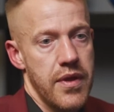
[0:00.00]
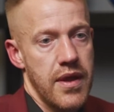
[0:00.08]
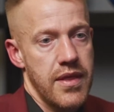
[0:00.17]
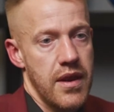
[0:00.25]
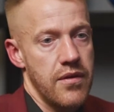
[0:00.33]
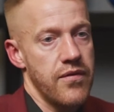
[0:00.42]

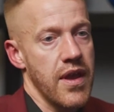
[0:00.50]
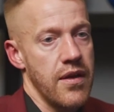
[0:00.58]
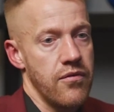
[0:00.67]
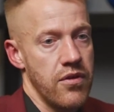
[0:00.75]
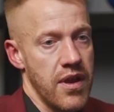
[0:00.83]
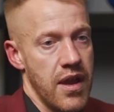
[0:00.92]
And then I forgave
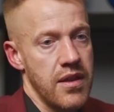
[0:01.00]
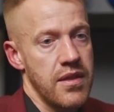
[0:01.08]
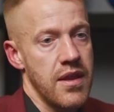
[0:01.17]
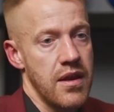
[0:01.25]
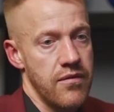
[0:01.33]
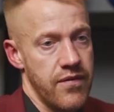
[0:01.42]
her again.
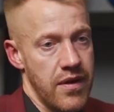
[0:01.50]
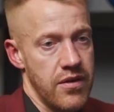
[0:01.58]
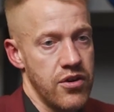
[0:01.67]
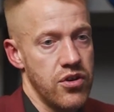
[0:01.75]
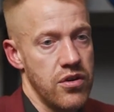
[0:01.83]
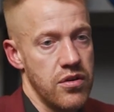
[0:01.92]
Then I found
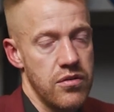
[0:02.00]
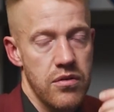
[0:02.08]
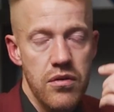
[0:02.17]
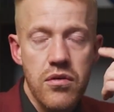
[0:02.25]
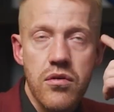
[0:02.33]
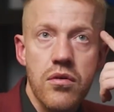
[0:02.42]
a
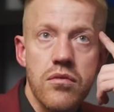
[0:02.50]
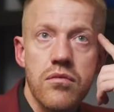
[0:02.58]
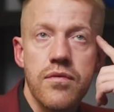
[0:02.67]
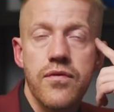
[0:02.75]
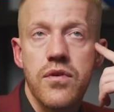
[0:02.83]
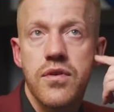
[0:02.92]

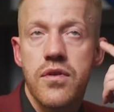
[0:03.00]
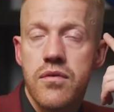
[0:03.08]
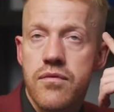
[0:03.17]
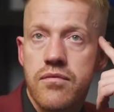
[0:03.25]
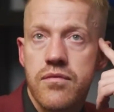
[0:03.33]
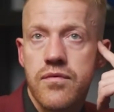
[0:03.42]
few
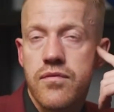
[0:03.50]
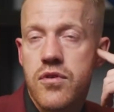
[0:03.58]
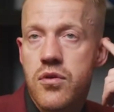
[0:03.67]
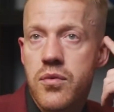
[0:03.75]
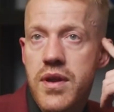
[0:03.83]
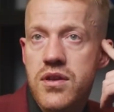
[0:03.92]

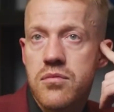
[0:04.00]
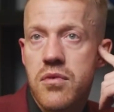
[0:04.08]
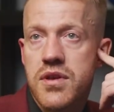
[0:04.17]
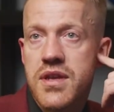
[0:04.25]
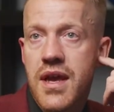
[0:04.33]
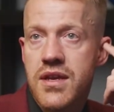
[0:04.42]
weeks, or
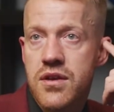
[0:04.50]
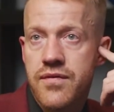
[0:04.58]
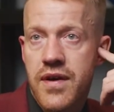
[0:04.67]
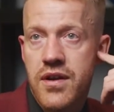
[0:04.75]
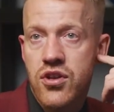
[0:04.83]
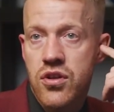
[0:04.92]
months later, I
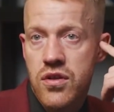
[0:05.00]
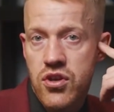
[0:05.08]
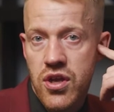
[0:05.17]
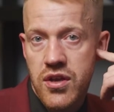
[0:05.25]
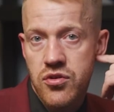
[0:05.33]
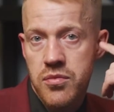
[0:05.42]
found another
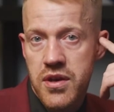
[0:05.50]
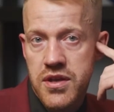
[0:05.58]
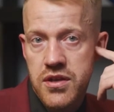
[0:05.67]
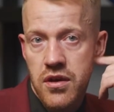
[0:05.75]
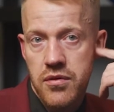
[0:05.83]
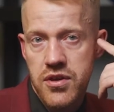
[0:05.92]
gentleman
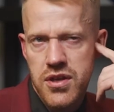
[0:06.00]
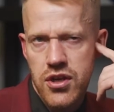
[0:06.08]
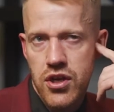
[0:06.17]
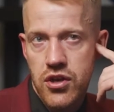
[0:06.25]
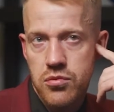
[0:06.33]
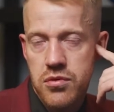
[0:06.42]
inside, say
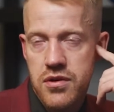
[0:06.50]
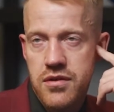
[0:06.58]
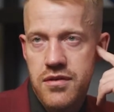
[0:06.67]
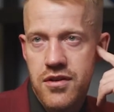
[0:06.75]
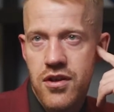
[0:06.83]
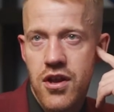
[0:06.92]
gentleman,
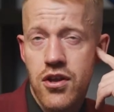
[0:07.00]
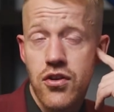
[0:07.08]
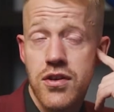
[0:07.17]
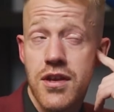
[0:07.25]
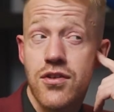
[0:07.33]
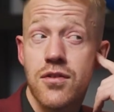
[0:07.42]

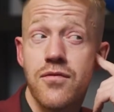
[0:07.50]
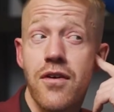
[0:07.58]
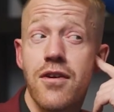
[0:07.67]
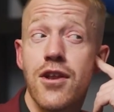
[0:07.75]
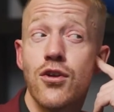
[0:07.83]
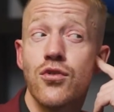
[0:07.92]
use that term
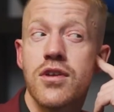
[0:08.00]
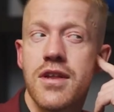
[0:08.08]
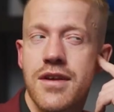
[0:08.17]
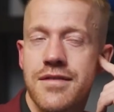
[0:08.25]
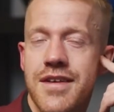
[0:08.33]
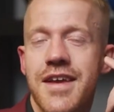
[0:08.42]
very
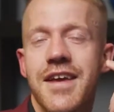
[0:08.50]
loosely,